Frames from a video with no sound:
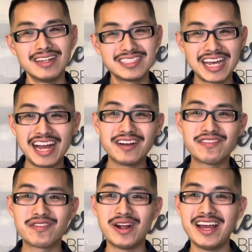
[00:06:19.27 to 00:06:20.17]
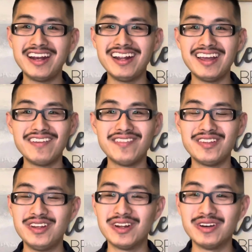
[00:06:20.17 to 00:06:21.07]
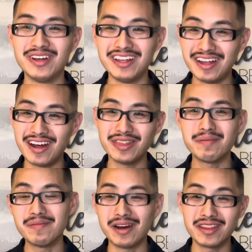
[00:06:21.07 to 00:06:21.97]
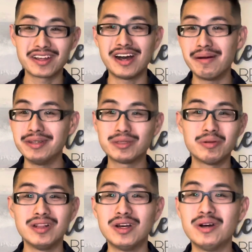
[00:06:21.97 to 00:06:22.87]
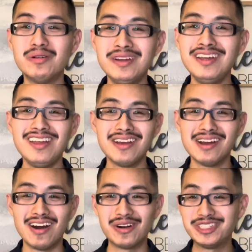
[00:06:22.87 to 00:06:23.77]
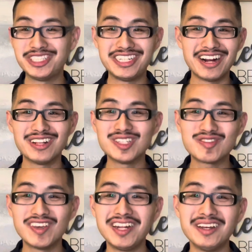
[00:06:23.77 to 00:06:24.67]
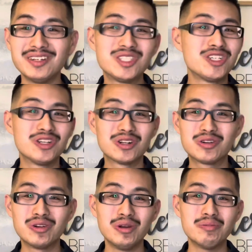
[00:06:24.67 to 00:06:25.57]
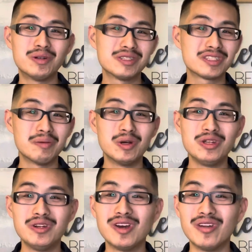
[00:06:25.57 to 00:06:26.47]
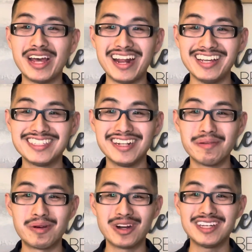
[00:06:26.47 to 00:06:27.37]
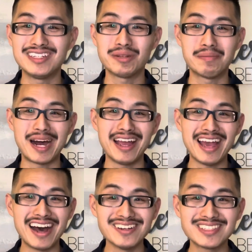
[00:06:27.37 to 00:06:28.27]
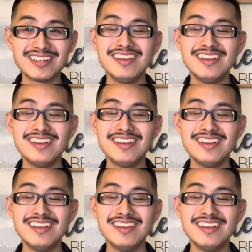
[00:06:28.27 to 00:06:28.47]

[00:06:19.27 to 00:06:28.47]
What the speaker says: Tag a friend if you know on the comments below. Or share this video to your group or someone you know that is in the market to buy a house.